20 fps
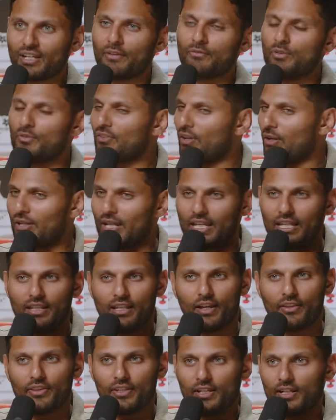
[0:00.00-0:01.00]
Have you found
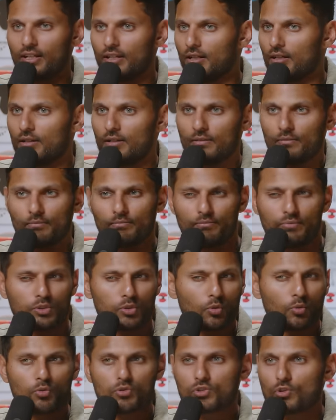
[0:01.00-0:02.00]
any other
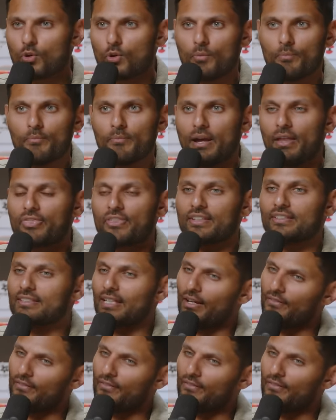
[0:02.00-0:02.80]
tools or methods